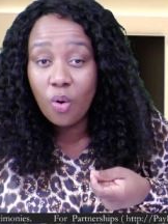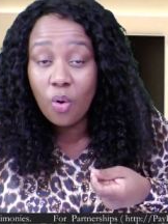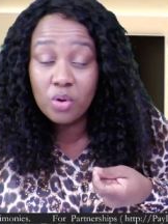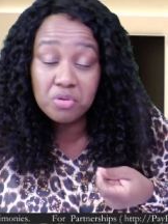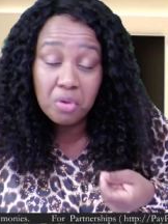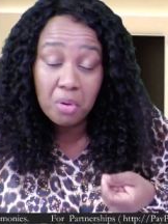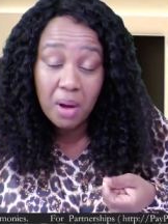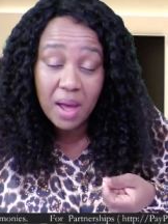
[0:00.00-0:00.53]
or
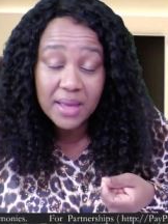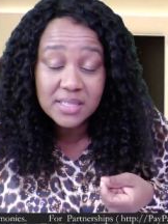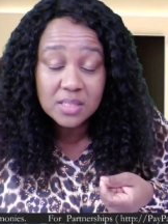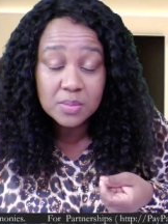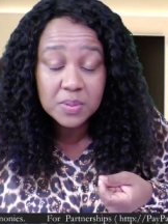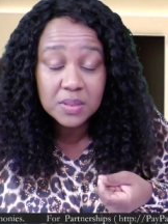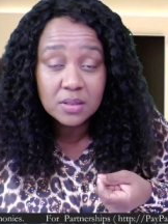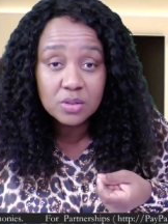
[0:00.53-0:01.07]
no
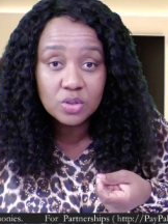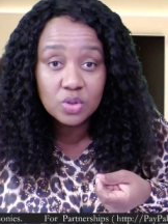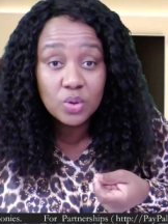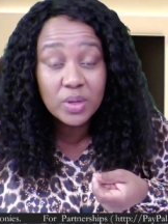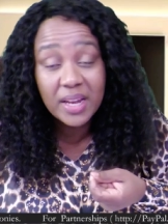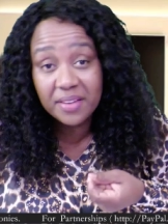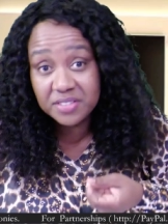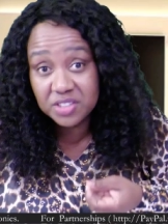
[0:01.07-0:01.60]
husband,
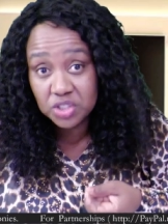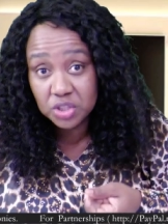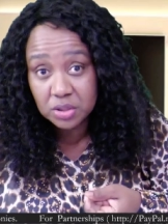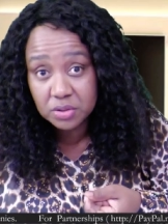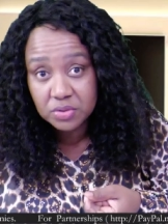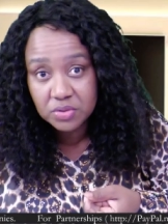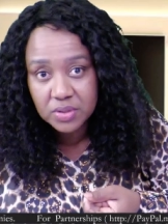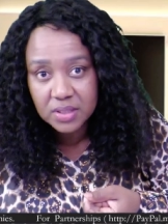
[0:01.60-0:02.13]
you left
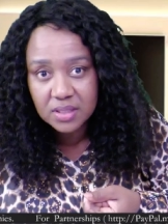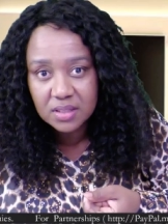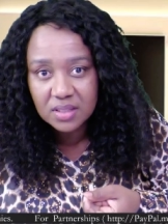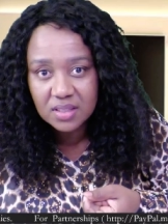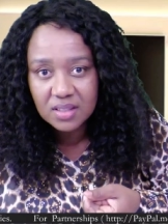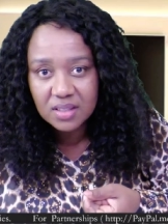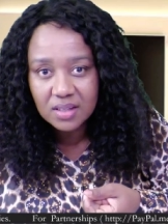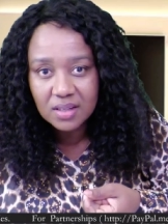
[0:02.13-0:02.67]
children.
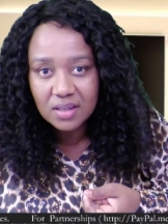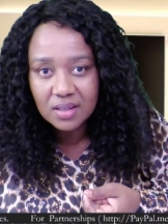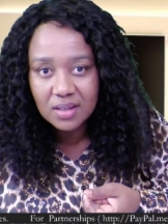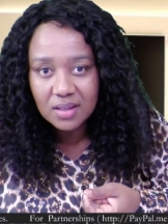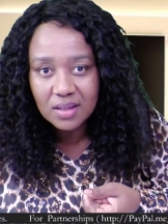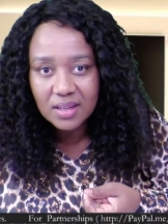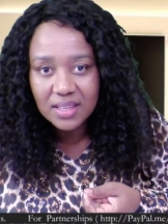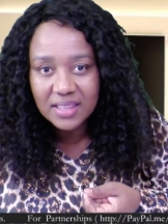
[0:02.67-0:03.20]

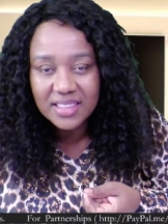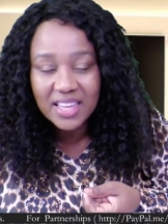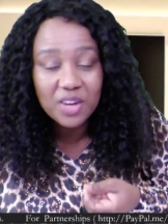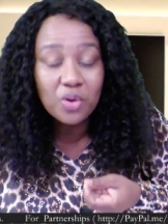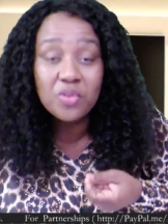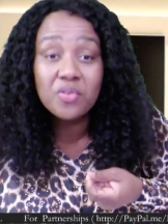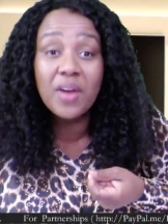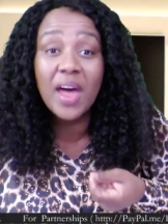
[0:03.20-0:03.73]
They
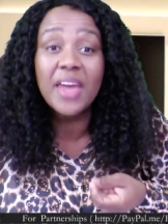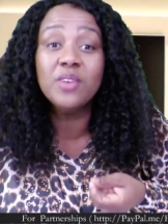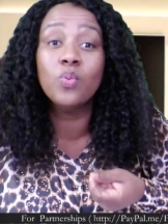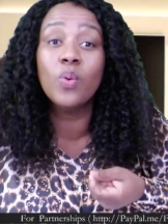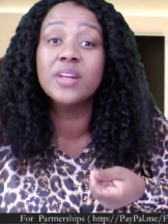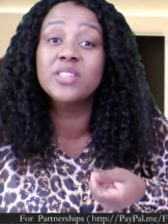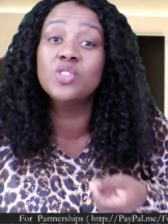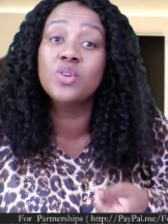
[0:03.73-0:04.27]
don't write
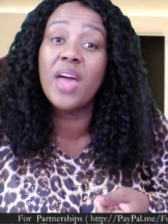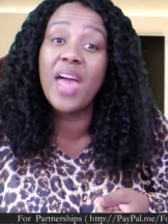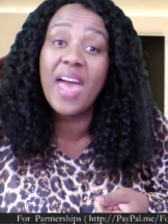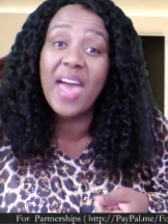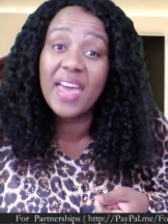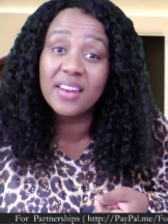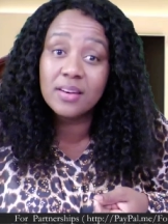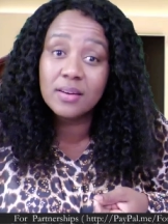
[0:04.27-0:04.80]
what you
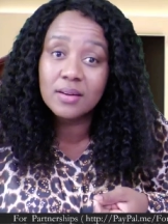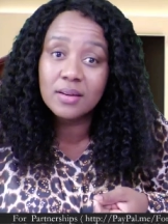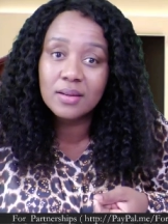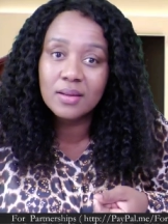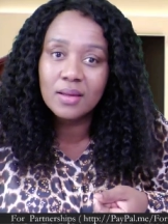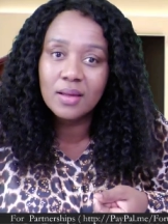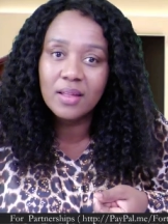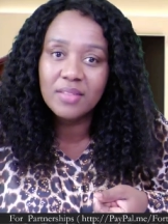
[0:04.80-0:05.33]
had.
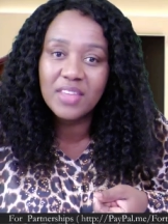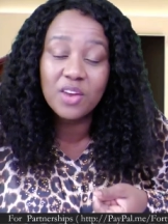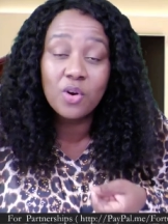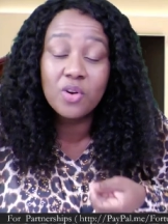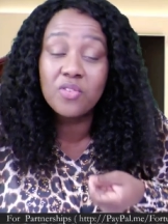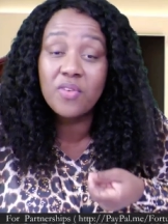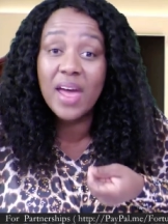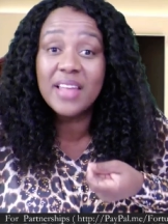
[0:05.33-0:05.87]
They
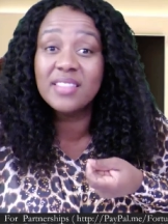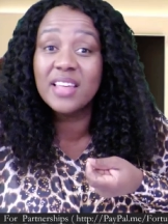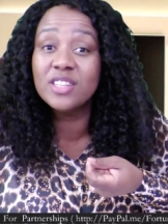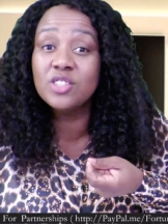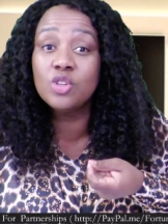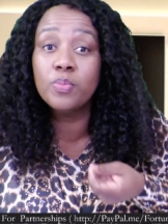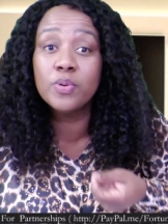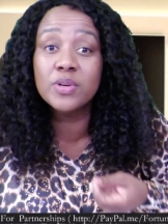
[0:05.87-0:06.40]
don't write
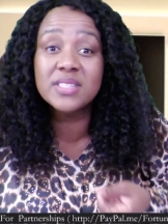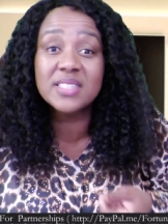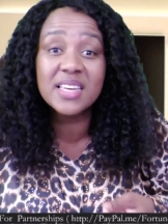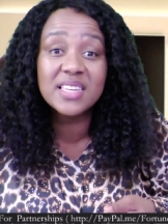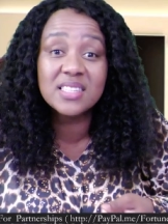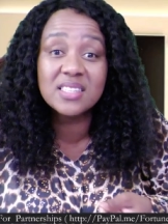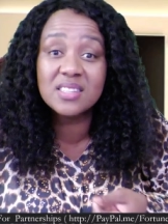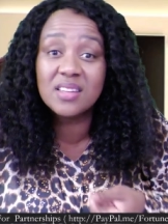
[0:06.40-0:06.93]
that you
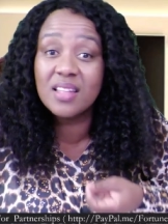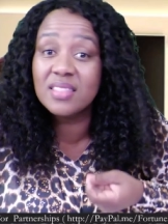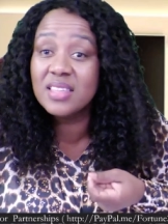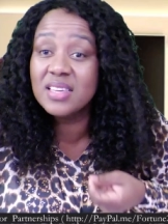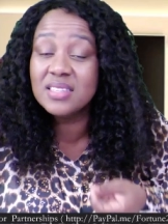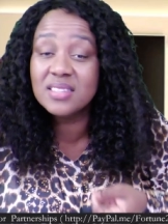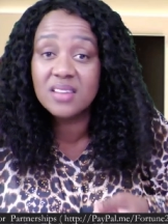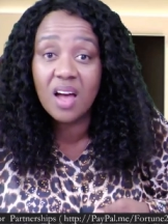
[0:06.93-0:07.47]
possess
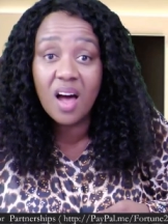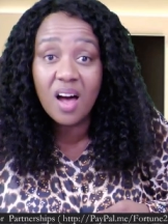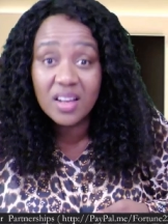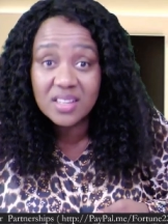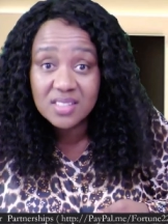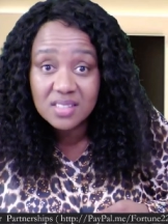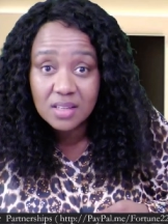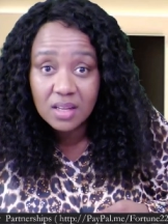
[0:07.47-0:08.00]
these
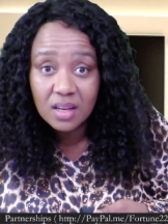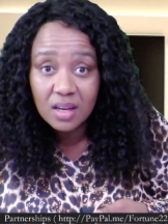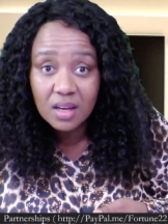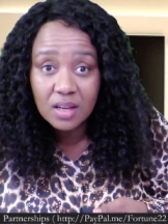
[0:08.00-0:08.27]
cars